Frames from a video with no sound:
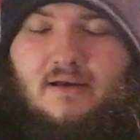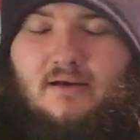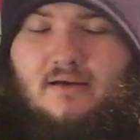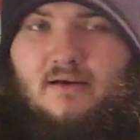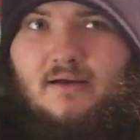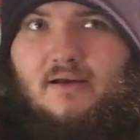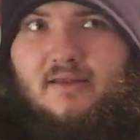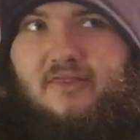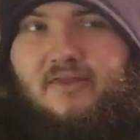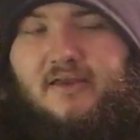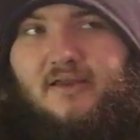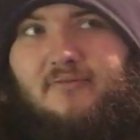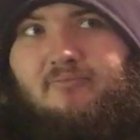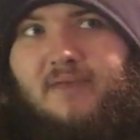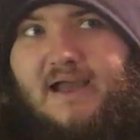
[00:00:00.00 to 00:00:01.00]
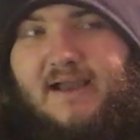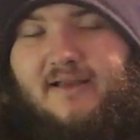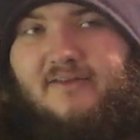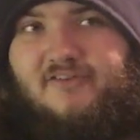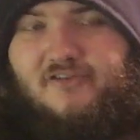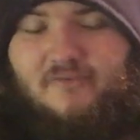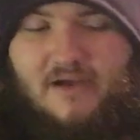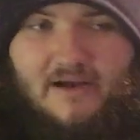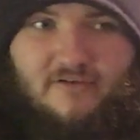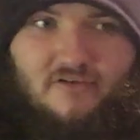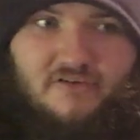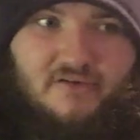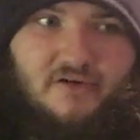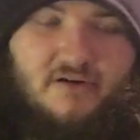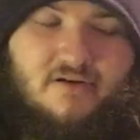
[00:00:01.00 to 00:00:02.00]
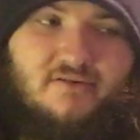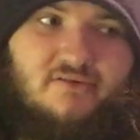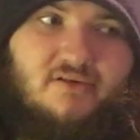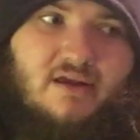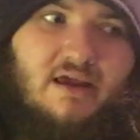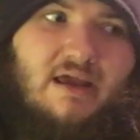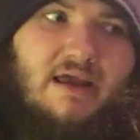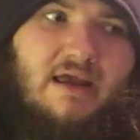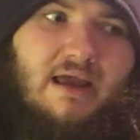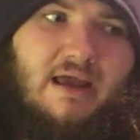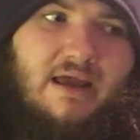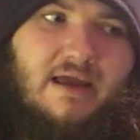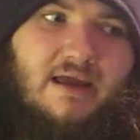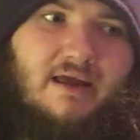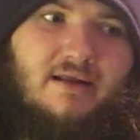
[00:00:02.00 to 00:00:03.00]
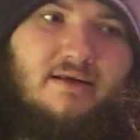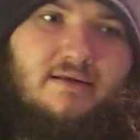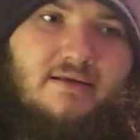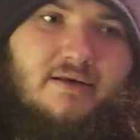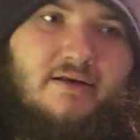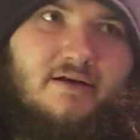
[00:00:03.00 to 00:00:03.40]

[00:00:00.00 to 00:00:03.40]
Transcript: I think back at Survivor Series, and